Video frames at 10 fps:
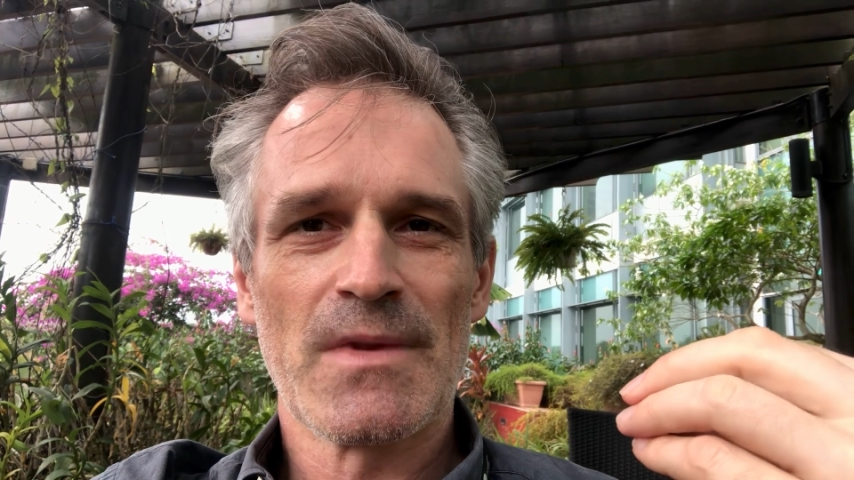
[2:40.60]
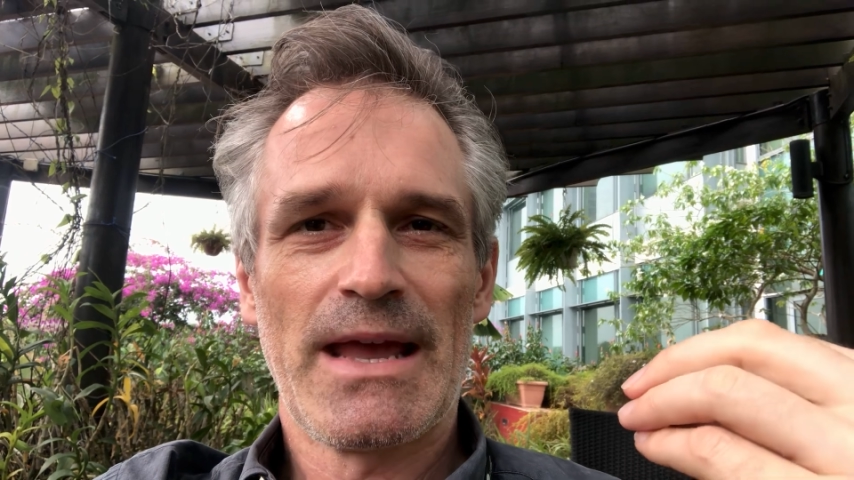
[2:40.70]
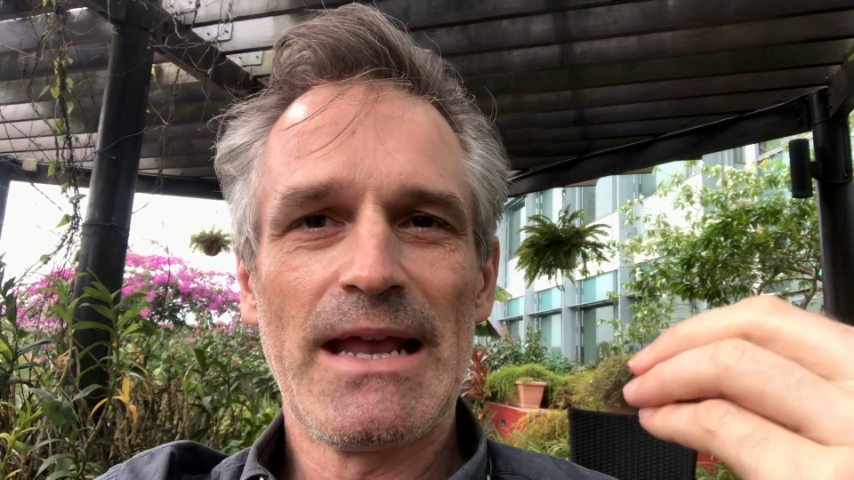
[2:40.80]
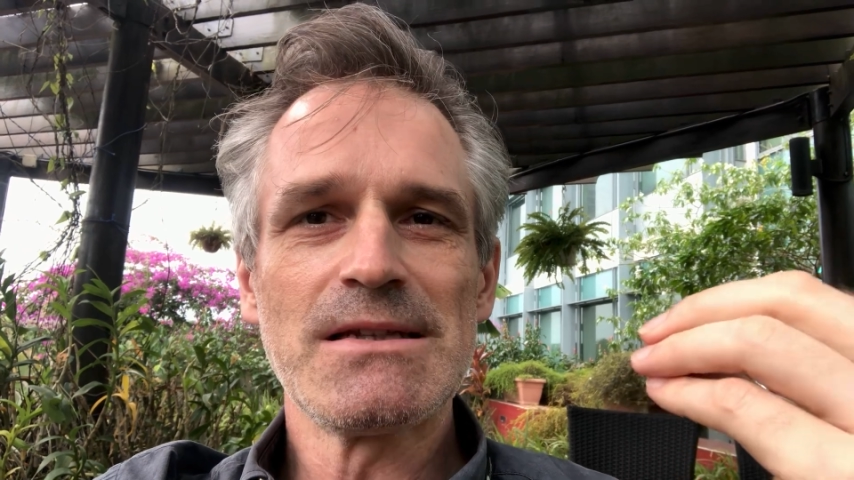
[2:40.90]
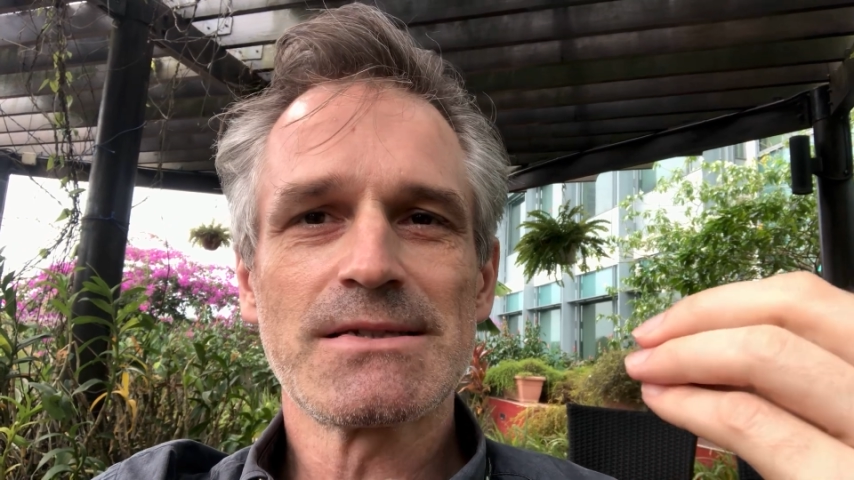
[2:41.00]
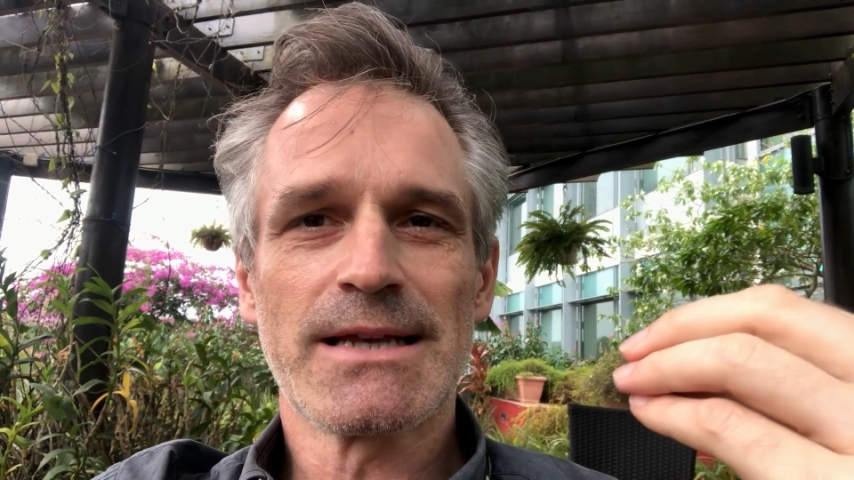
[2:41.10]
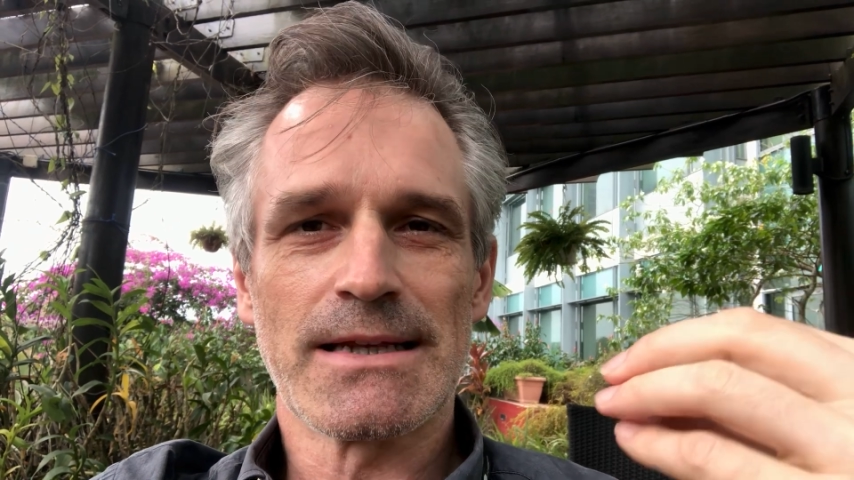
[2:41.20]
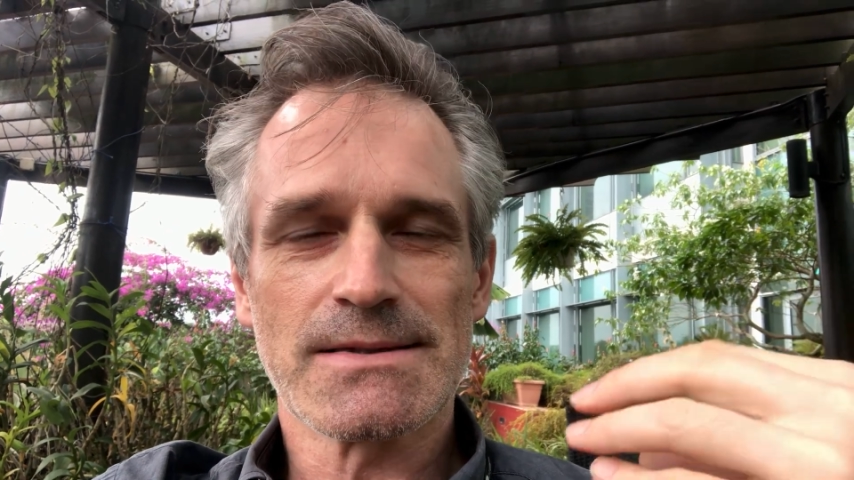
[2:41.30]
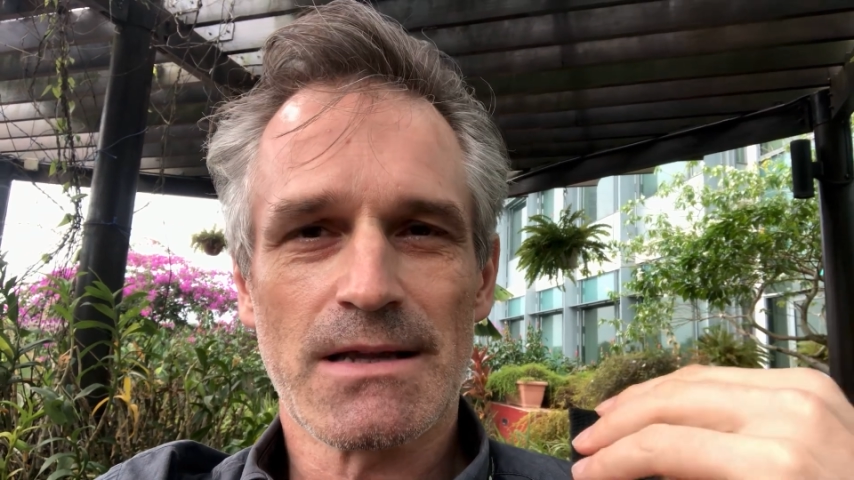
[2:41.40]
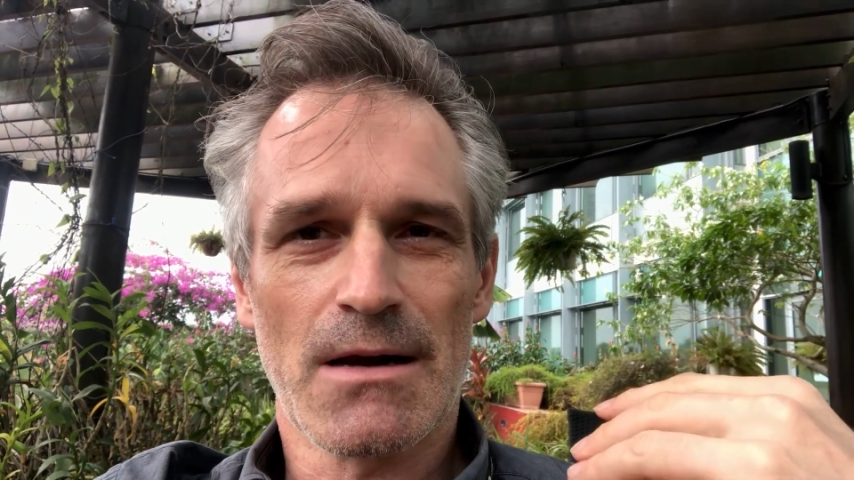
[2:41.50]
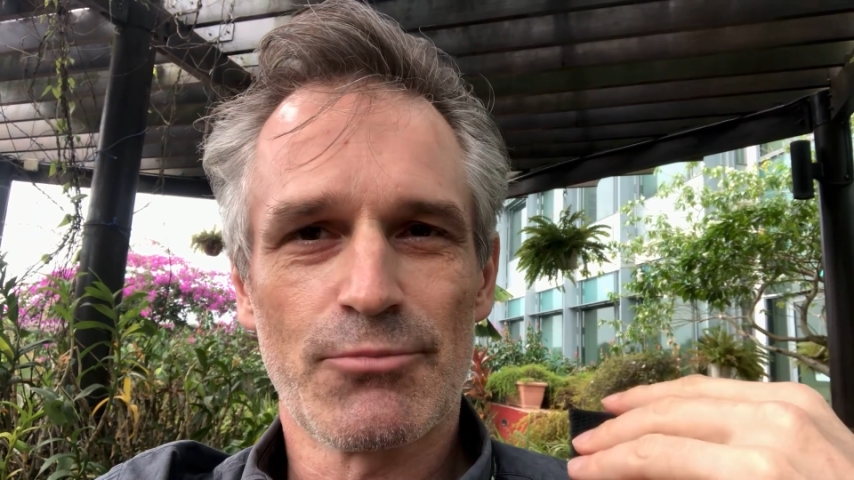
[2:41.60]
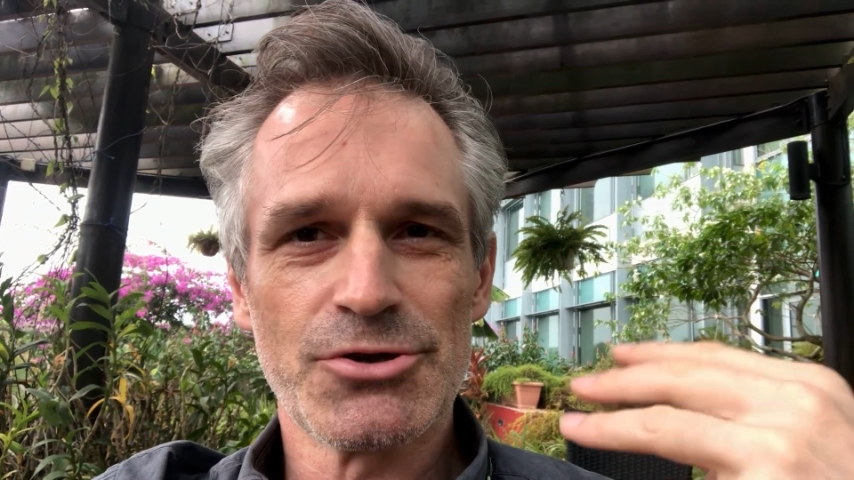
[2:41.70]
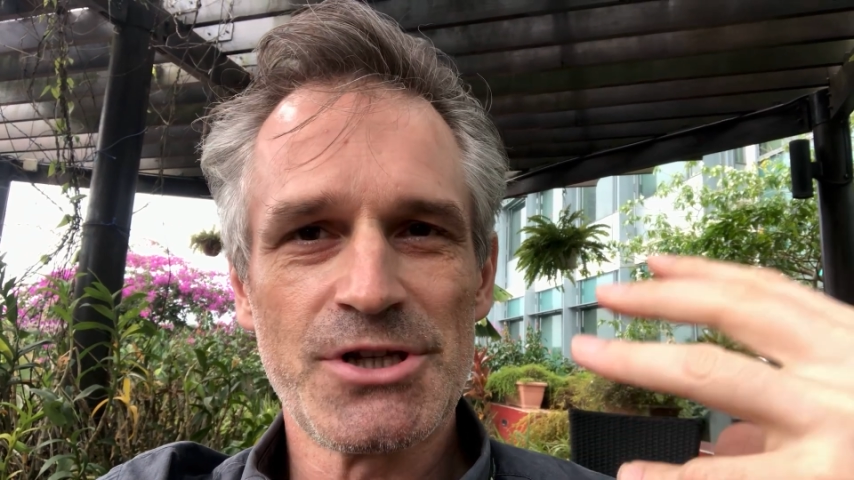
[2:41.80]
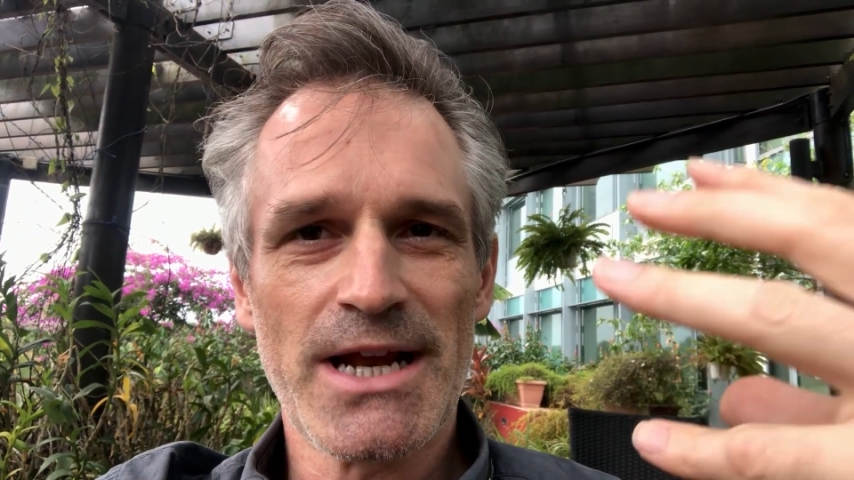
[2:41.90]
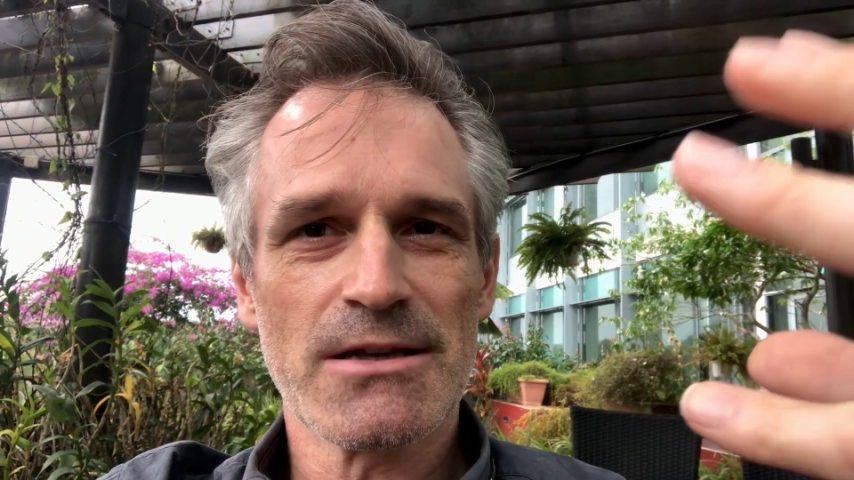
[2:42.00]
instincts that are
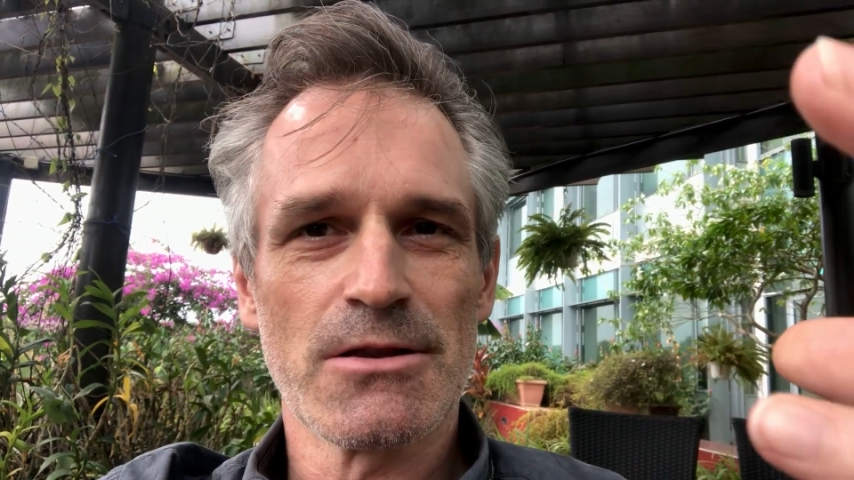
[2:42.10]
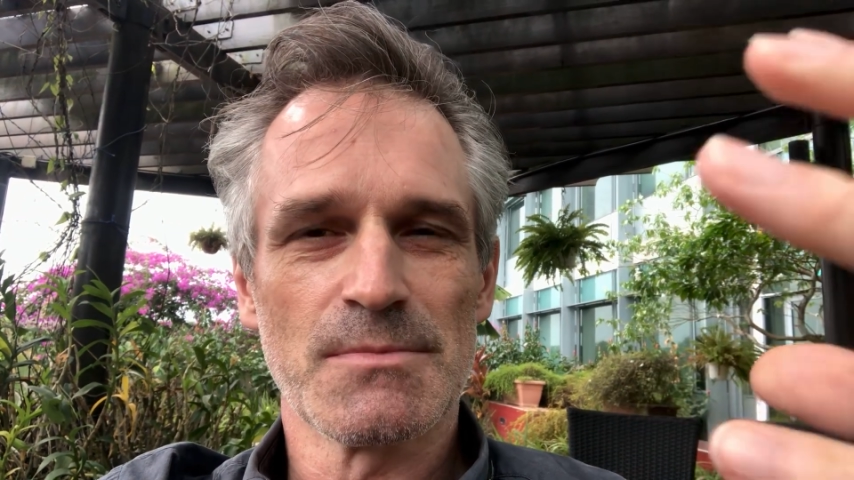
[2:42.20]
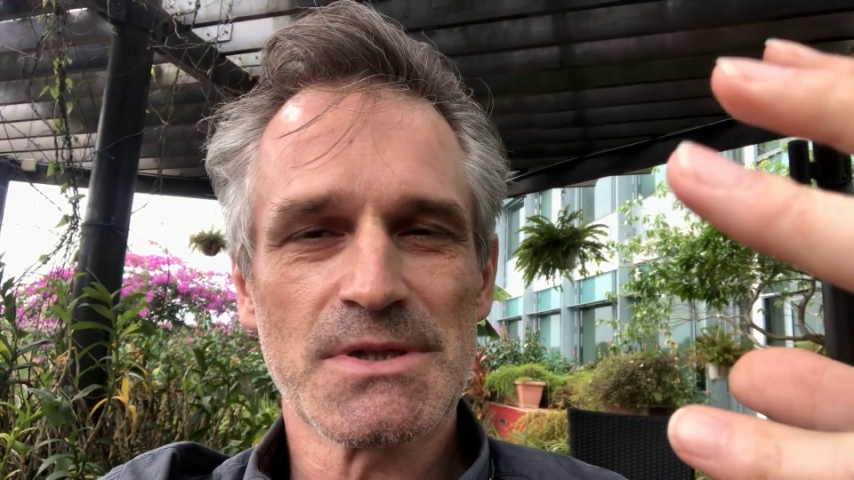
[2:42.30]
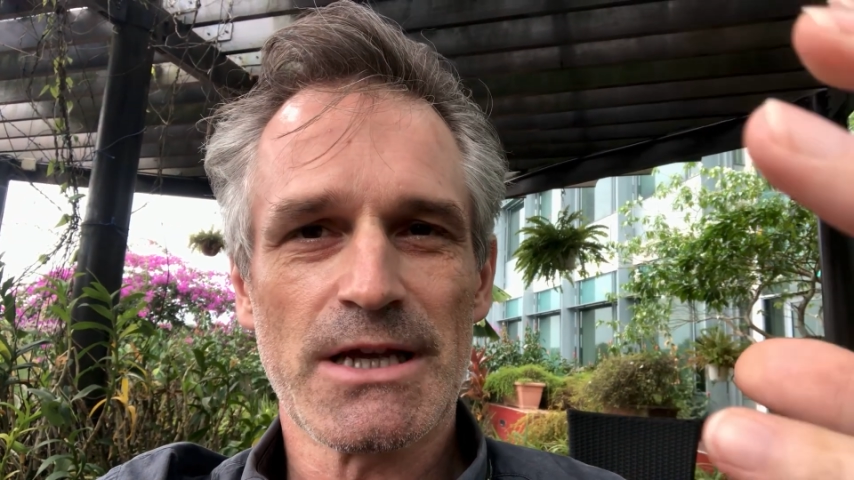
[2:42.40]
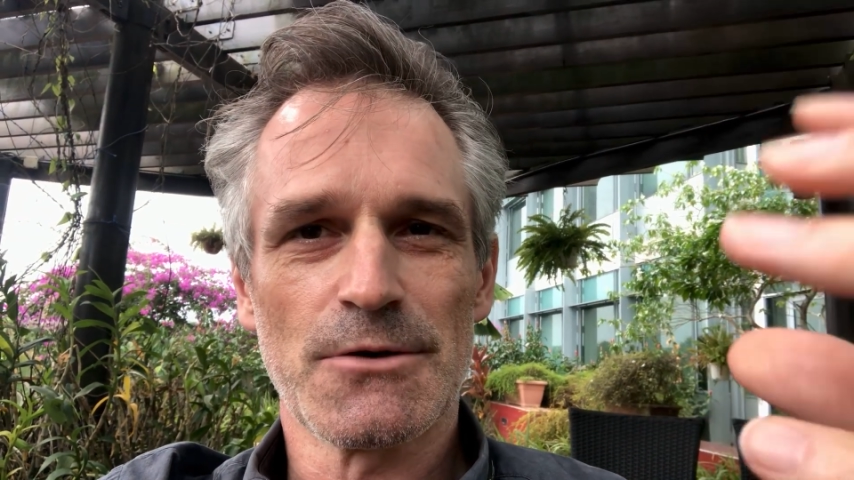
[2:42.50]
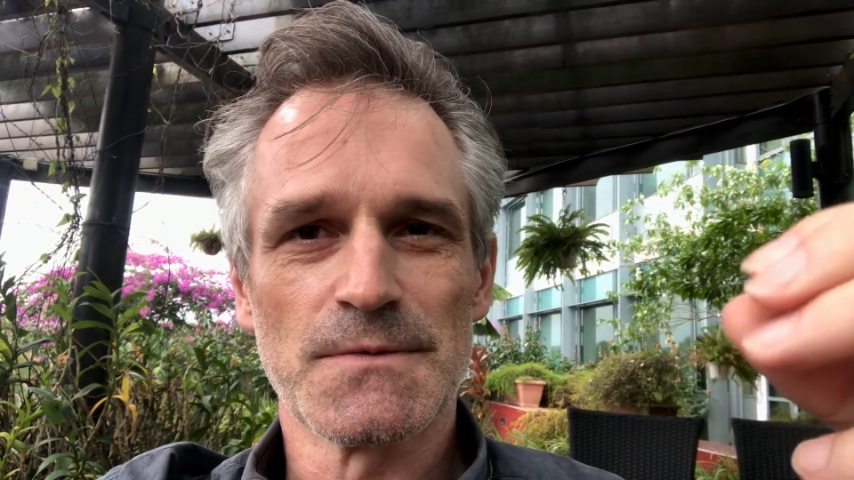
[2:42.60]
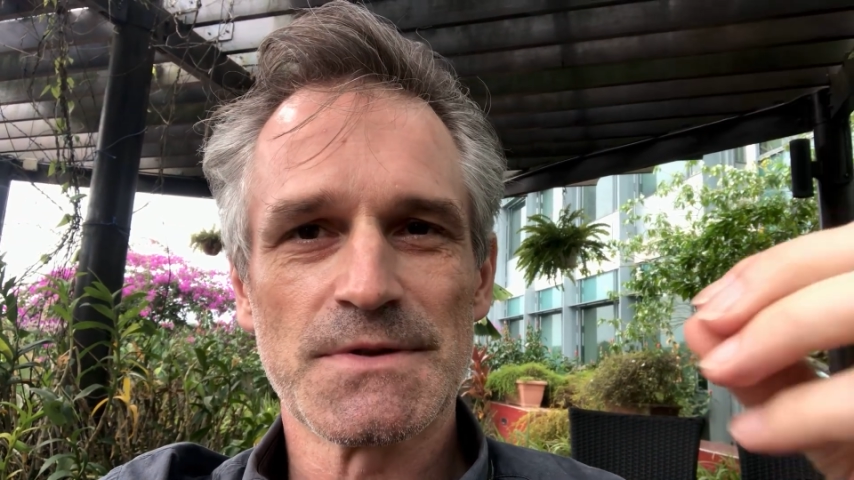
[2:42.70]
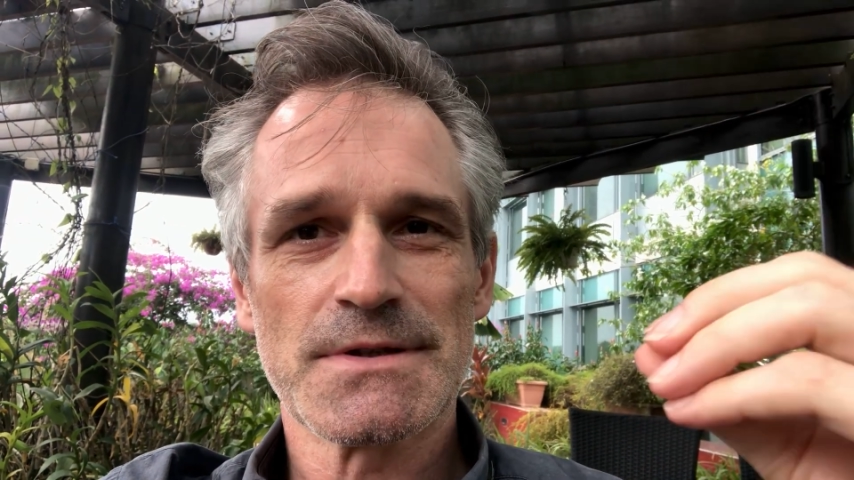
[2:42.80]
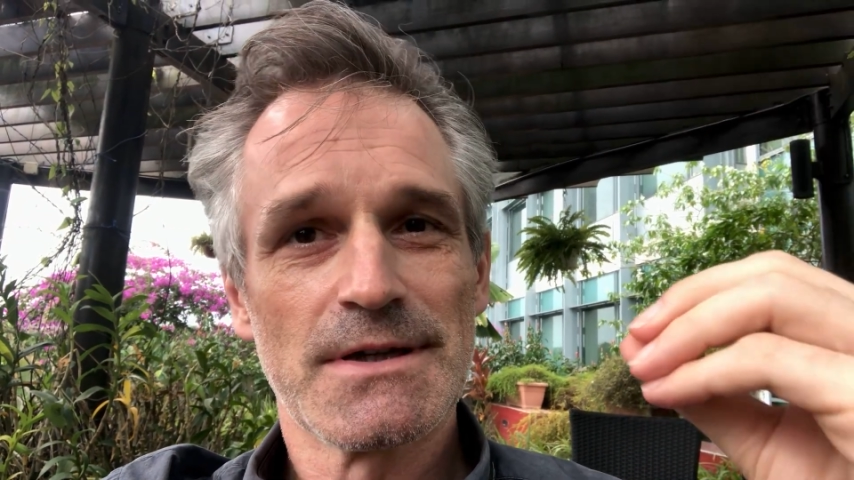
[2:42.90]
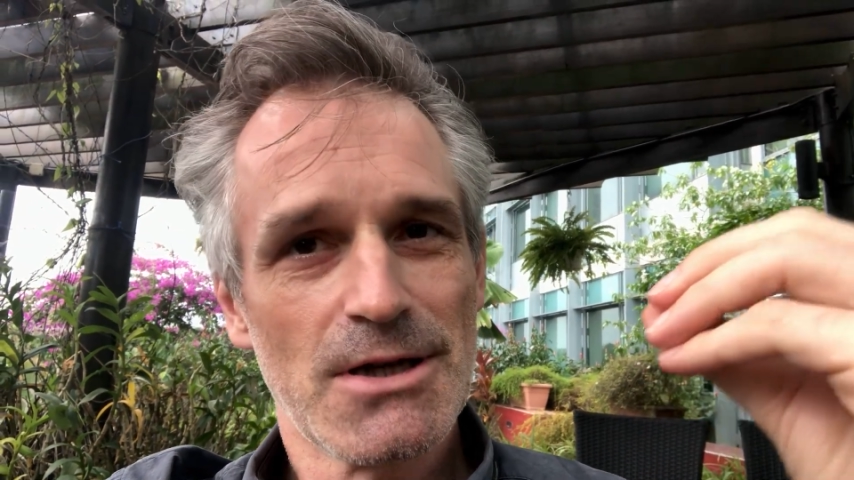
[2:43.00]
projecting themselves